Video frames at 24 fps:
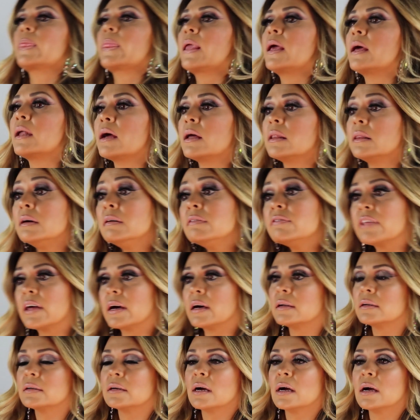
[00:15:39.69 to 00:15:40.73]
and I love
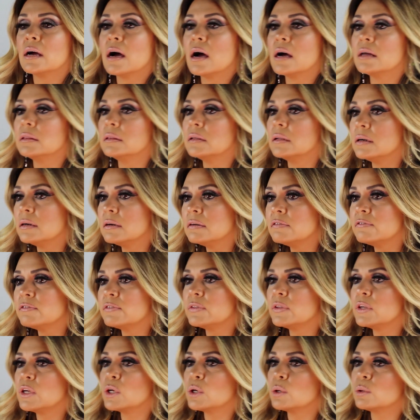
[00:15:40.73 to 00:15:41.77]
that. I
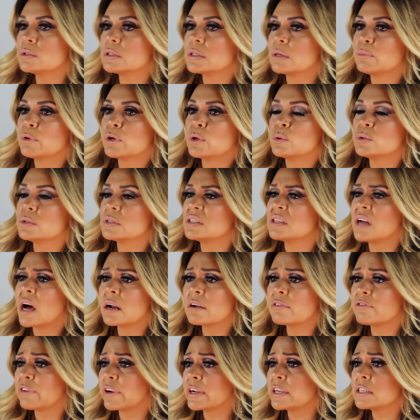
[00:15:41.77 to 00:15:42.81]
love someone who's not
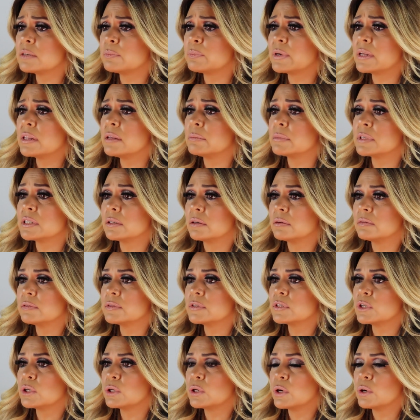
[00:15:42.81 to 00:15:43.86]
afraid to be
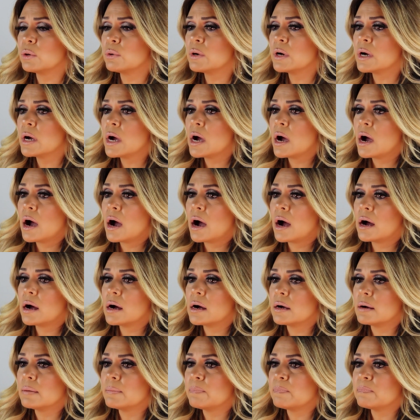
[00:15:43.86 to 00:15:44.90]
themselves.
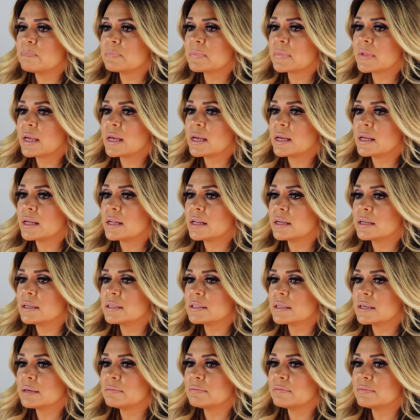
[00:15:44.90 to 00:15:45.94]

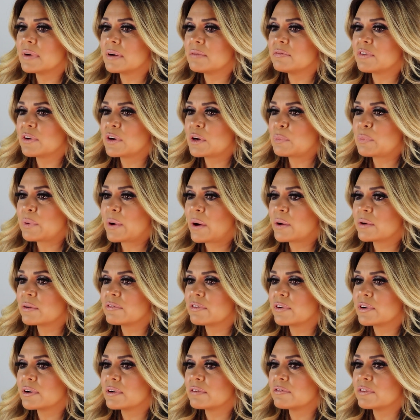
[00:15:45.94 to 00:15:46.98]
And I'm very proud of
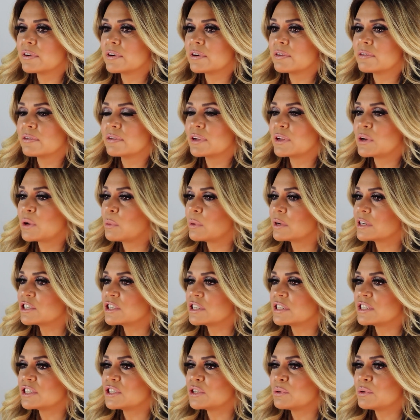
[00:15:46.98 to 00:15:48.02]
her for what
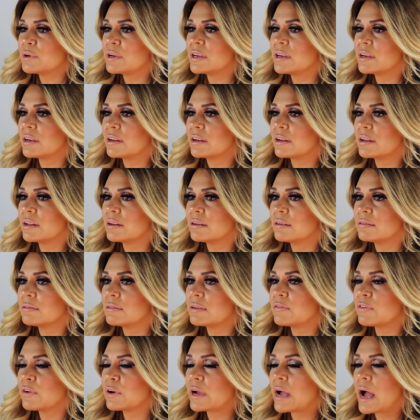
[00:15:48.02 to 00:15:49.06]
she's doing, and
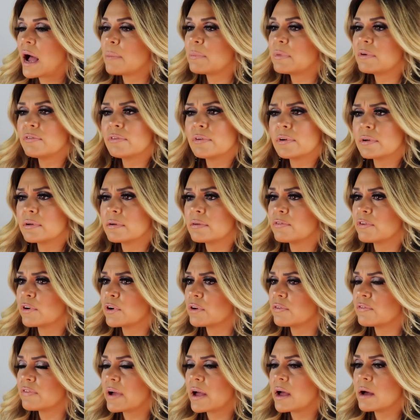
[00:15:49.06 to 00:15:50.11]
very happy for
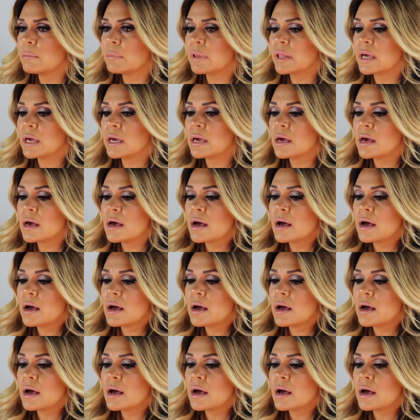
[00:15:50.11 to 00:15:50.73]
her family.